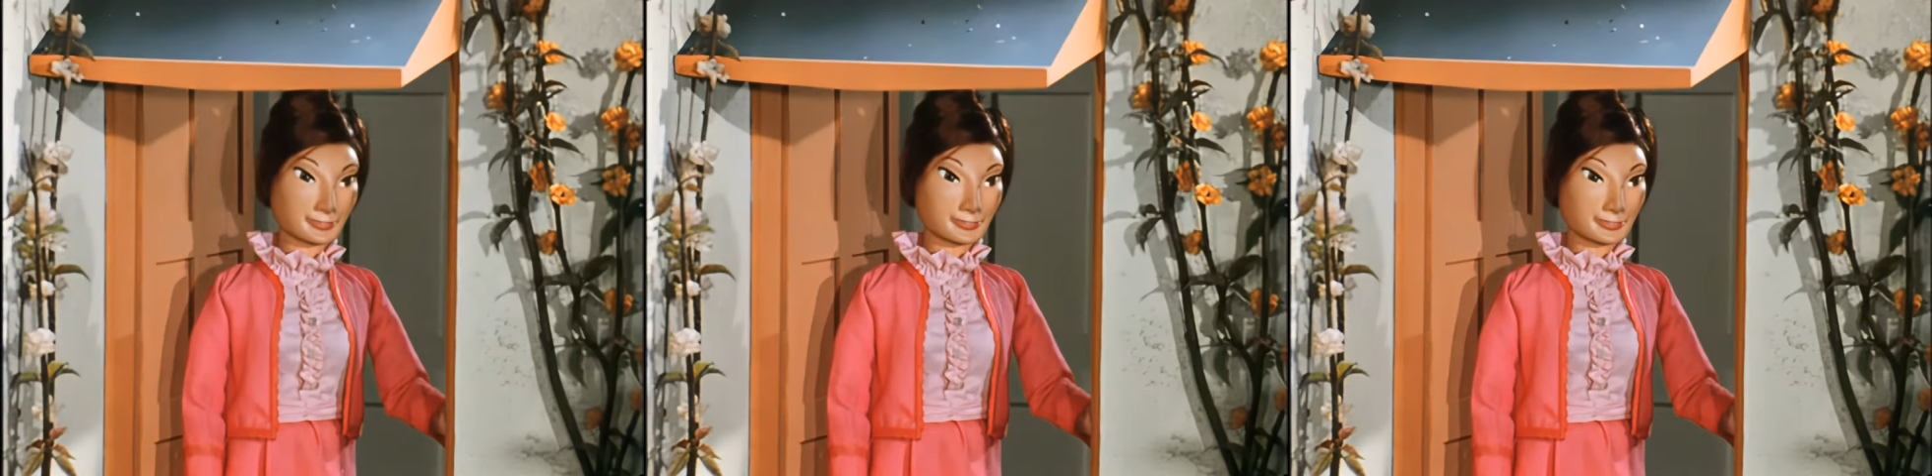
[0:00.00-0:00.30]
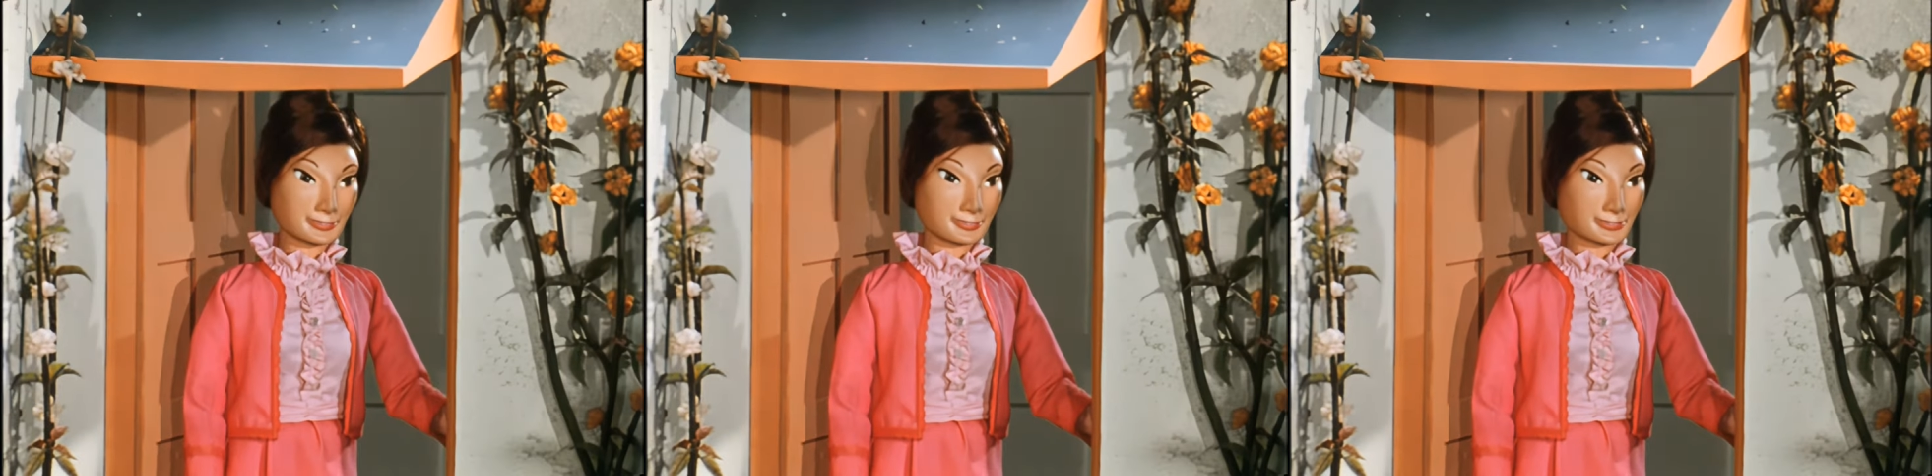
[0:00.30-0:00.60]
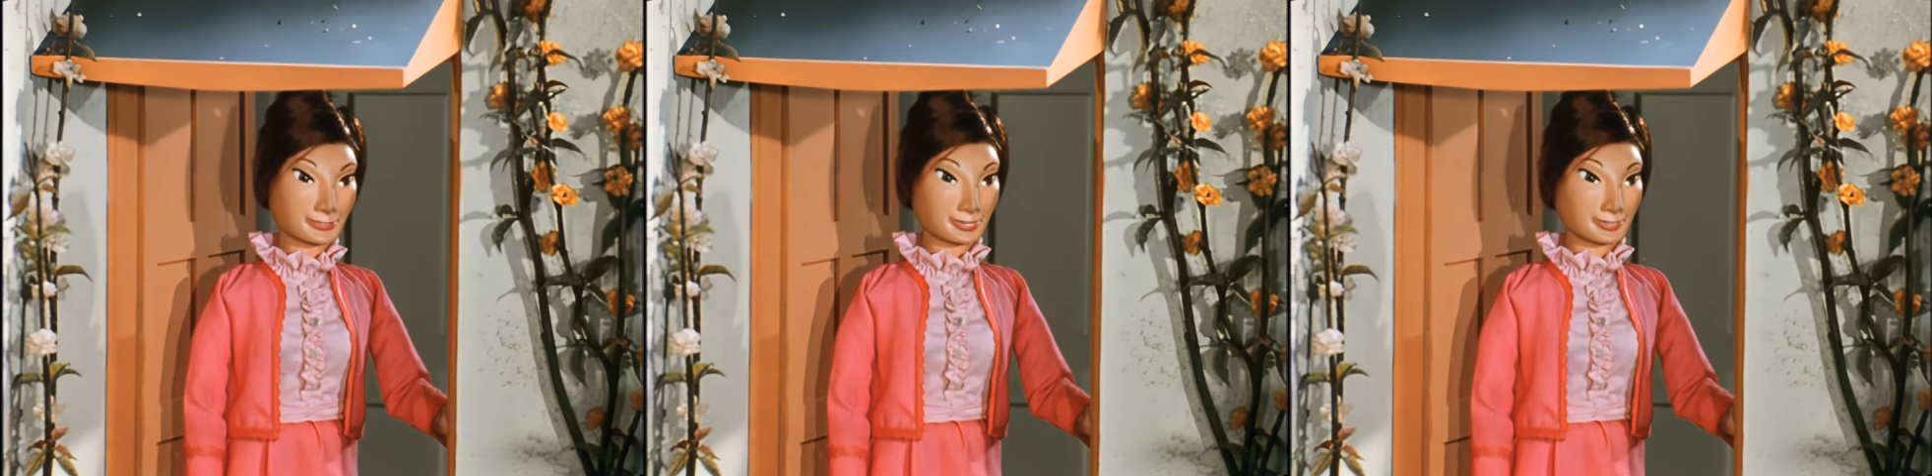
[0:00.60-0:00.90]
what it
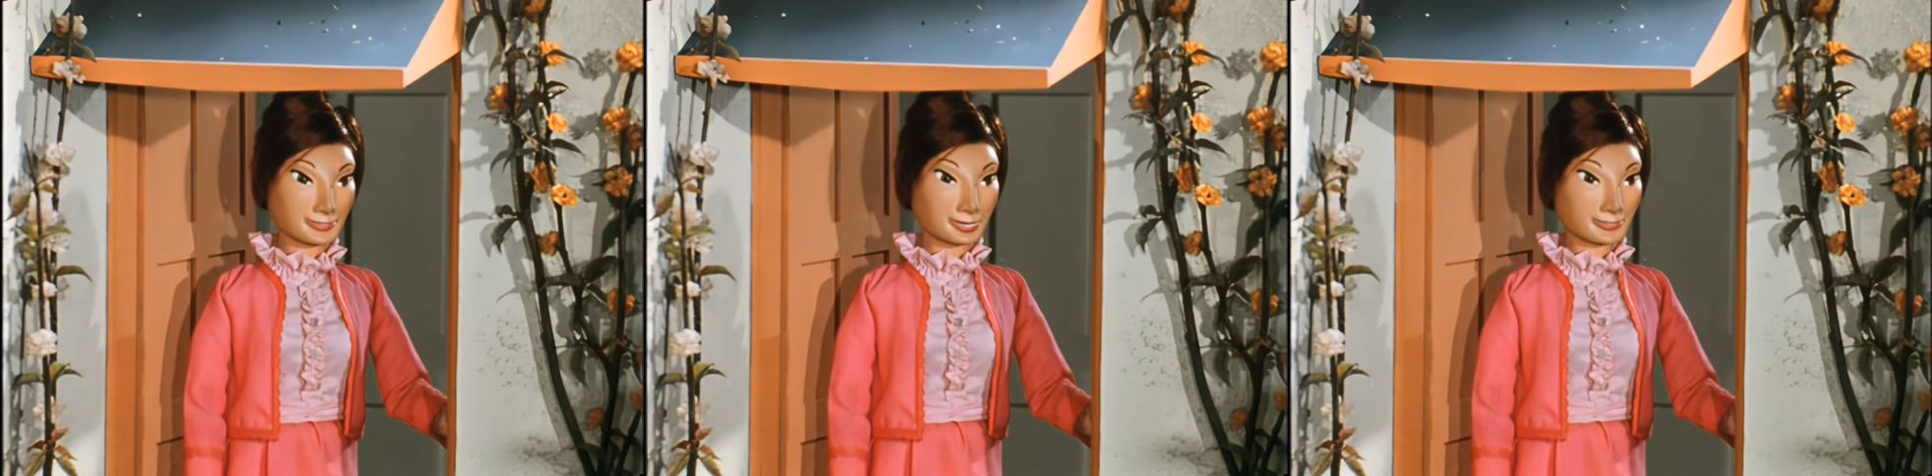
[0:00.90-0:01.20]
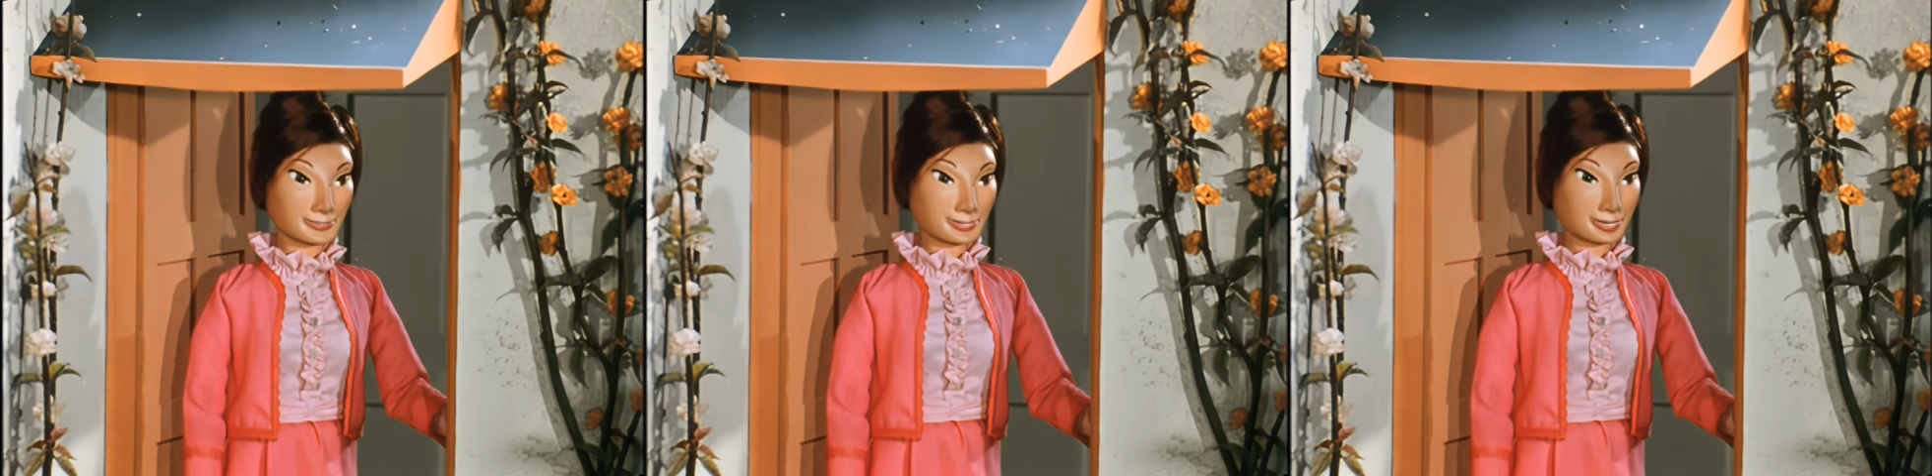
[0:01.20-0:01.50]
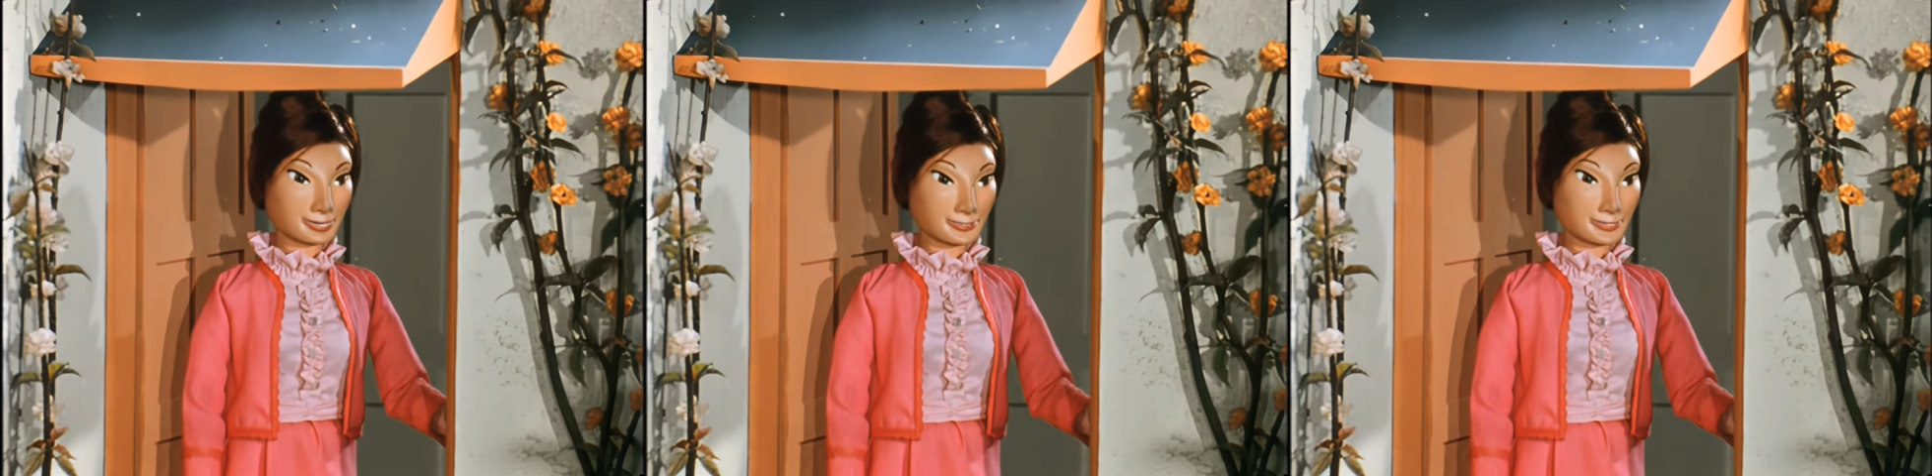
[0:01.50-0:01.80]
is. All oh, right,
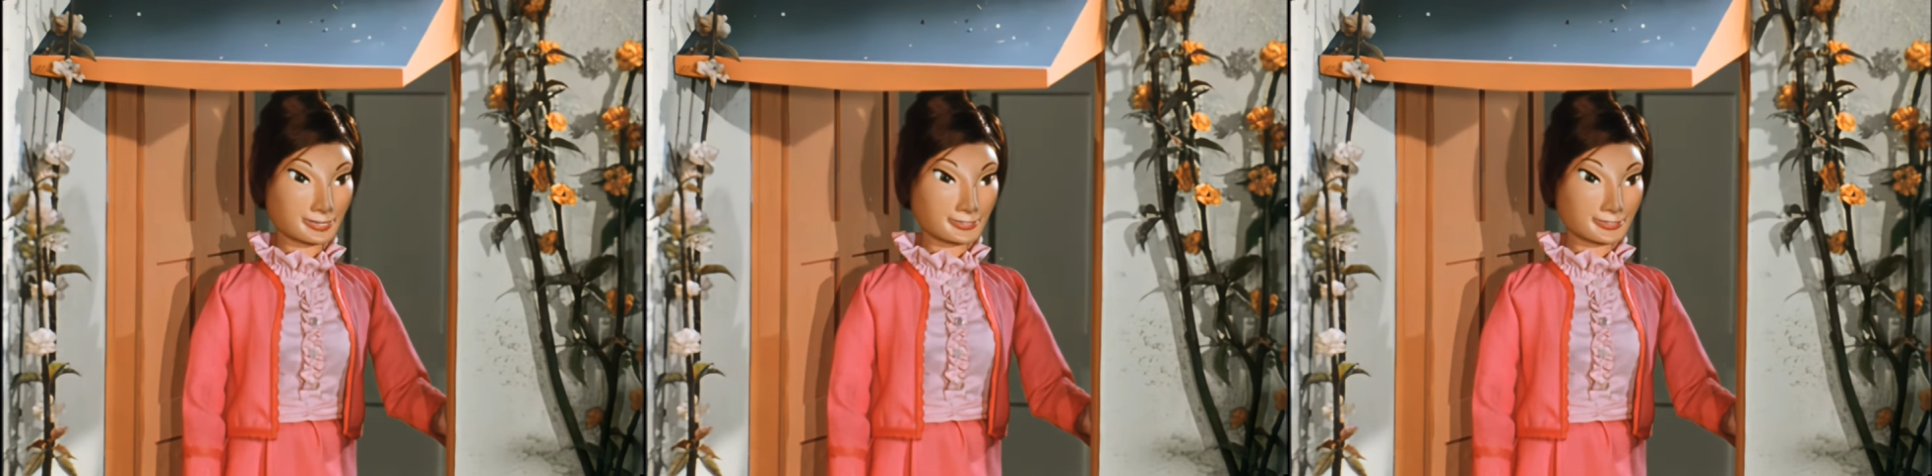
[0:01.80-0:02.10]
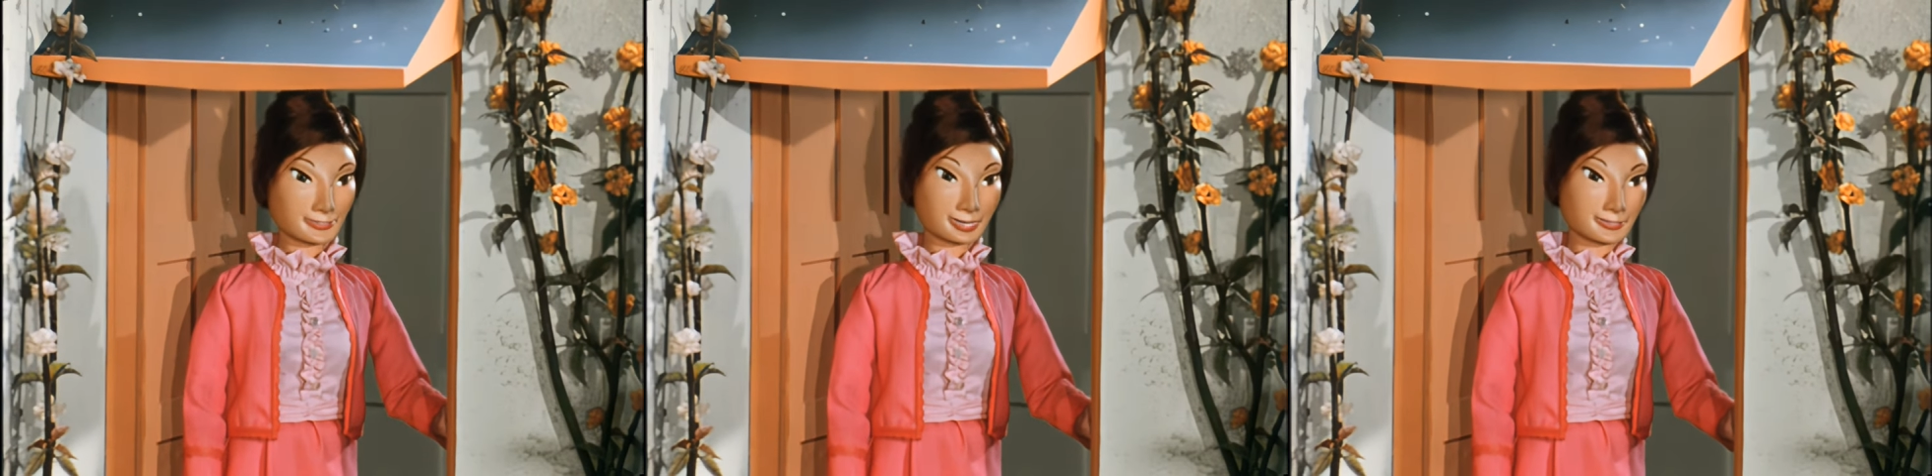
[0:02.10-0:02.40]
darling.